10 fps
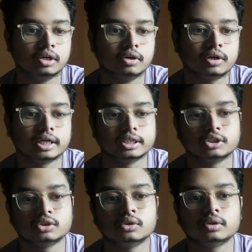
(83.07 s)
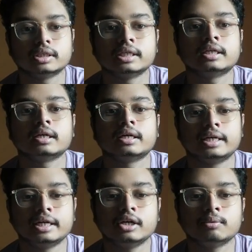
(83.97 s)
Okay, so the
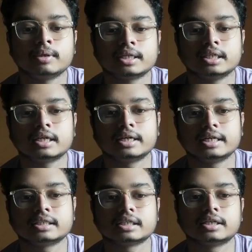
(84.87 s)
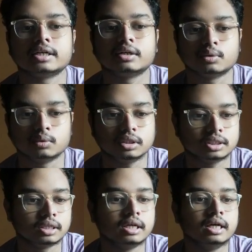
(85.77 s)
DL nomenclature contains certain rules.